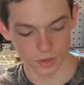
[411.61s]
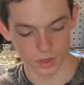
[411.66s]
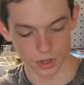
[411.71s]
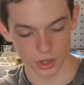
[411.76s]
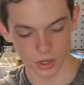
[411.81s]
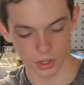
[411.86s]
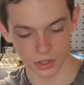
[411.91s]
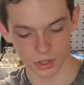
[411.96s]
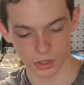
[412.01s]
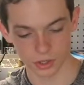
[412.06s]

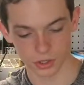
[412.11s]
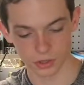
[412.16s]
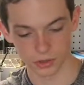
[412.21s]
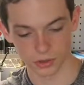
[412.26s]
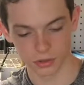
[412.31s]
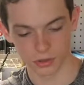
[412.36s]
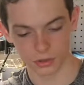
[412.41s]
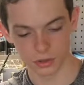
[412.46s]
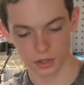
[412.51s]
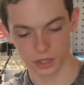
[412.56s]
is
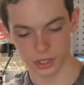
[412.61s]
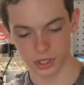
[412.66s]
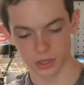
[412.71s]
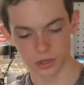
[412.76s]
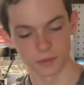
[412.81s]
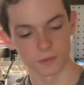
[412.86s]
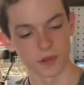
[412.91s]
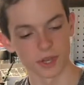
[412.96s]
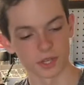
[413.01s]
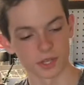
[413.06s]
because that's
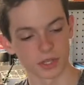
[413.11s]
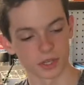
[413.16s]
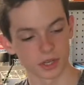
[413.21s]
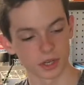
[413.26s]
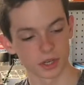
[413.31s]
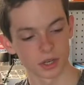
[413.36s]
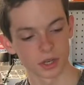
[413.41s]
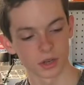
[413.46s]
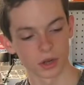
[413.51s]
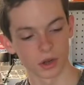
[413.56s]
the
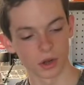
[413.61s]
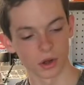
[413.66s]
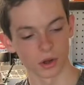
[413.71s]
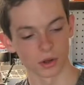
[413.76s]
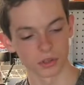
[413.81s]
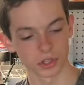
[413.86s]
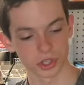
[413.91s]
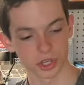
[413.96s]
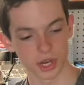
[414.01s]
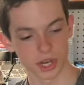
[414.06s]
basic
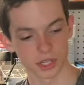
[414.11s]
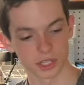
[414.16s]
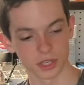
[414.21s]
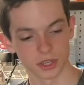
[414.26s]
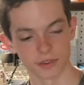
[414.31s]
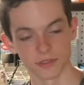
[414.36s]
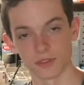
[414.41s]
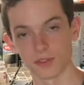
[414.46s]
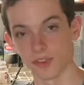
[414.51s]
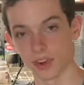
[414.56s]
hull
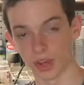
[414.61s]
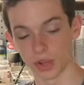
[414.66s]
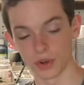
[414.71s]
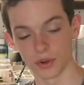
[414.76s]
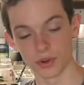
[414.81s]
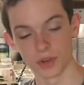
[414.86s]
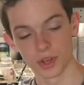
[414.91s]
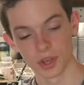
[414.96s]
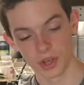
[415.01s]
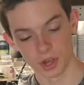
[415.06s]
chassis of the
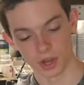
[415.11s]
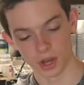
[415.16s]
vehicle.